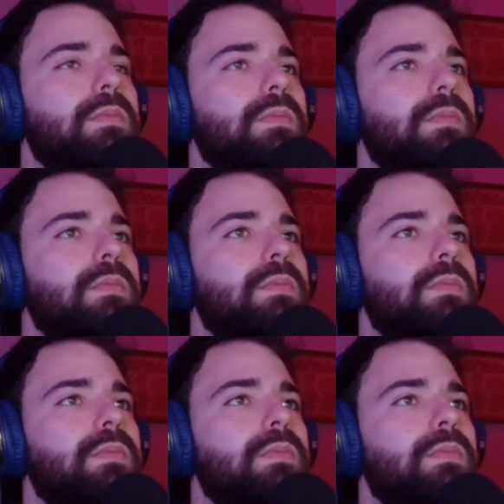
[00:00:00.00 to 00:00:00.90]

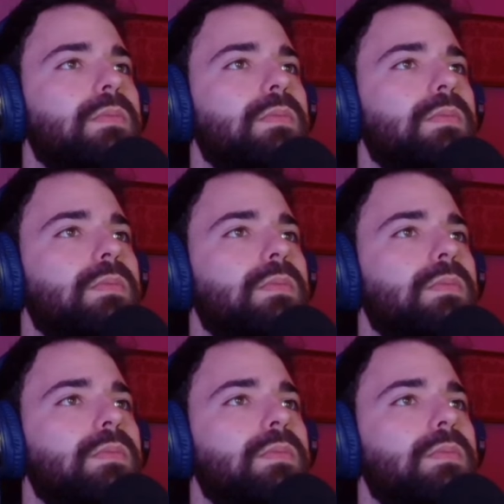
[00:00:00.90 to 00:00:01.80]

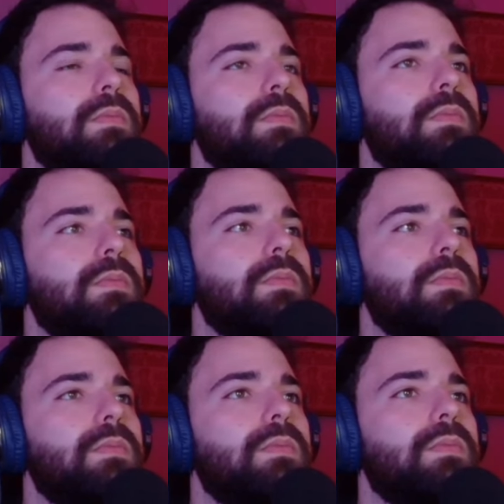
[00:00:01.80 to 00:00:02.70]

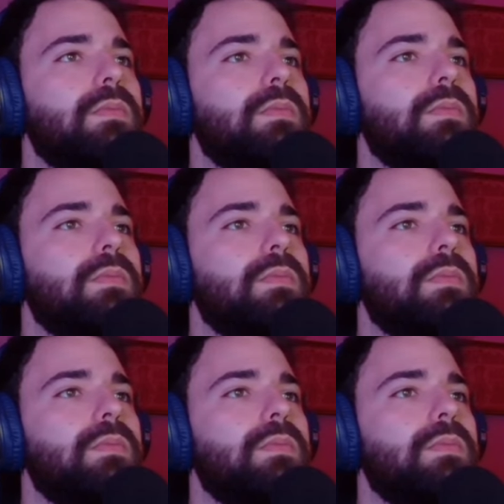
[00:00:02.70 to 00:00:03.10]
No words are spoken by the person on screen.